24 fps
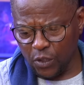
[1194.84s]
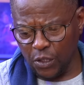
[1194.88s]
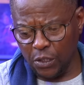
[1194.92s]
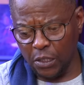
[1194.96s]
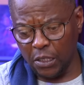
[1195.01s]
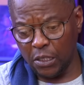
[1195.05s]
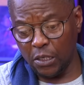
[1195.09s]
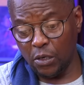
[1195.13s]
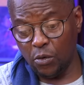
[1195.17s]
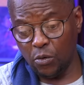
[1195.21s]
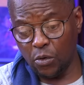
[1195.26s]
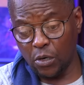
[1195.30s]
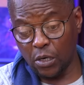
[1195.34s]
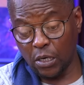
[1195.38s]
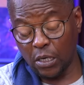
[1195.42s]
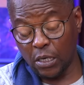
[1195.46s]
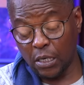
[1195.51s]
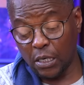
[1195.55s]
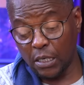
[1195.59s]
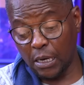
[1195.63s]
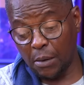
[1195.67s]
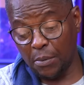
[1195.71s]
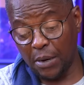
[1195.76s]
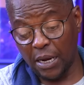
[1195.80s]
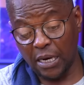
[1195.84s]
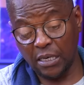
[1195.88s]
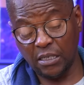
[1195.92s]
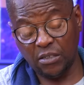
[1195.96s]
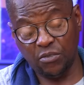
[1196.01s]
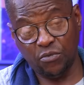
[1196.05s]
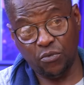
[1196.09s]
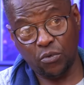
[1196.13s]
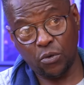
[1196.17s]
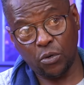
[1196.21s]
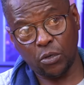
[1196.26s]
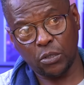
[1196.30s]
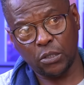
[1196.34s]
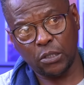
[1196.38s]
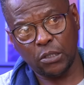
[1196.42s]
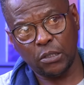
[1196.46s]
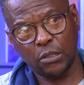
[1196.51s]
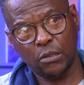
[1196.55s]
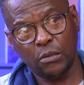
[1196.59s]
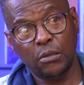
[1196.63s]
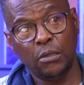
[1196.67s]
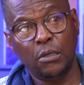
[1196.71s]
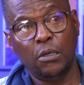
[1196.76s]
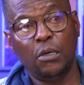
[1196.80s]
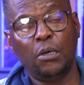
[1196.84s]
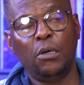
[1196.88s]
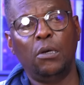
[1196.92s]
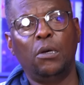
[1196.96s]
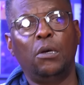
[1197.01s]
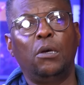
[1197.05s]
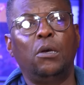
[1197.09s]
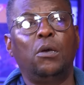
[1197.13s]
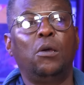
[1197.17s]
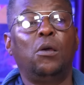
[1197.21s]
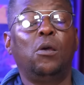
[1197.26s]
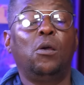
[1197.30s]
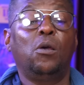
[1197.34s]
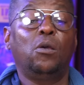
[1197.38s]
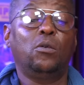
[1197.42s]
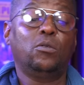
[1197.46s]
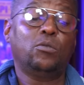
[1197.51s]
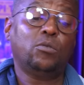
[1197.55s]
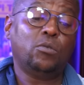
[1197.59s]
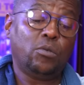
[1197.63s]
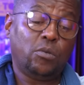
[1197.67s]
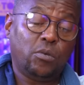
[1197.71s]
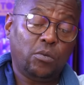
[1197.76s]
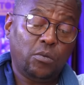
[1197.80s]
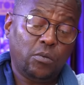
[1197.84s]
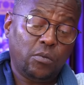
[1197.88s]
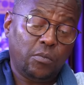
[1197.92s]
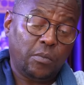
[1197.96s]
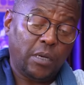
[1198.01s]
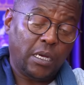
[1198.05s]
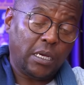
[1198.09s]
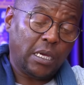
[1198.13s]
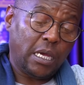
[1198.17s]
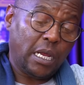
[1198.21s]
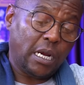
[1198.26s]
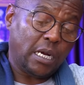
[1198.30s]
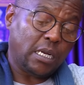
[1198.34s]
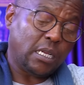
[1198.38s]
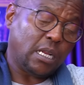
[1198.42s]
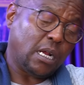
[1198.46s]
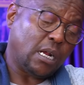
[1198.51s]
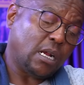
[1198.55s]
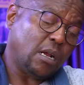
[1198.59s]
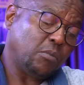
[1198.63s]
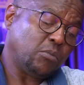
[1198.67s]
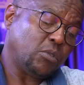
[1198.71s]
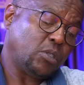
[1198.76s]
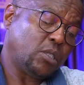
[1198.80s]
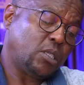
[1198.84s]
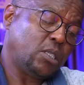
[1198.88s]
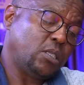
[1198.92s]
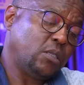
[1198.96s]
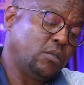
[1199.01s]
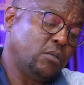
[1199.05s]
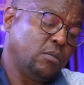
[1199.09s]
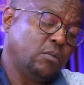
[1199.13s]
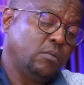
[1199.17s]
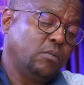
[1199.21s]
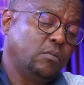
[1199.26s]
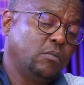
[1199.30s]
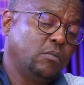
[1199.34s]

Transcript: Nelor get a divorce. So my character comes as